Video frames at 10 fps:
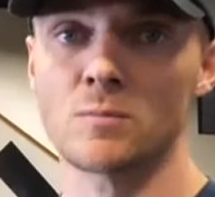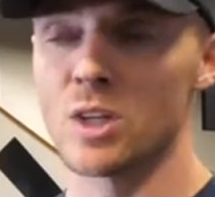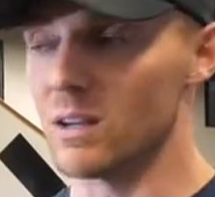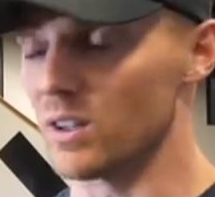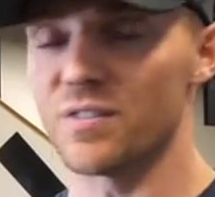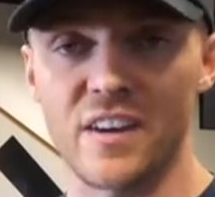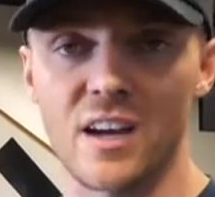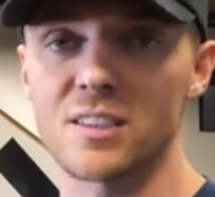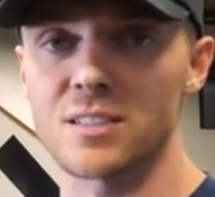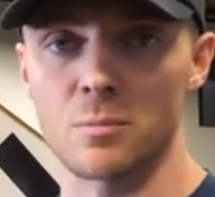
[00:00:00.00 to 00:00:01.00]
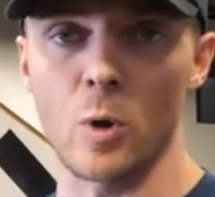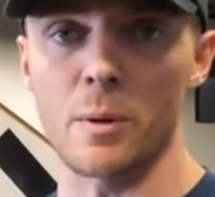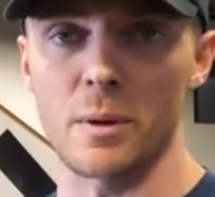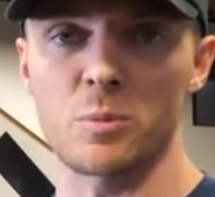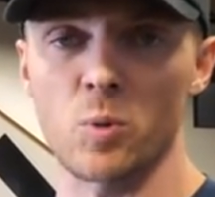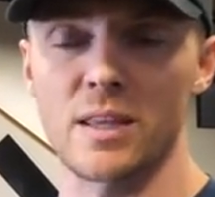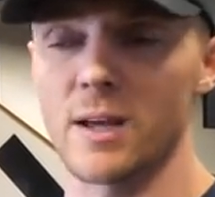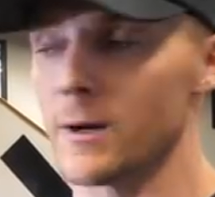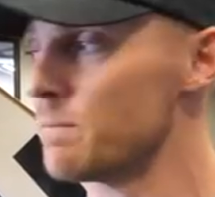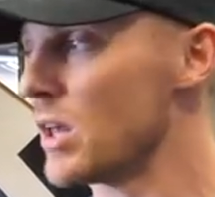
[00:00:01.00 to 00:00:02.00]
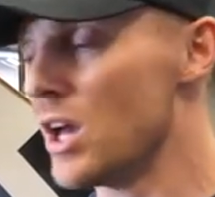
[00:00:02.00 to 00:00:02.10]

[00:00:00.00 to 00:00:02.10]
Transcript: You have to fail somewhere in between there.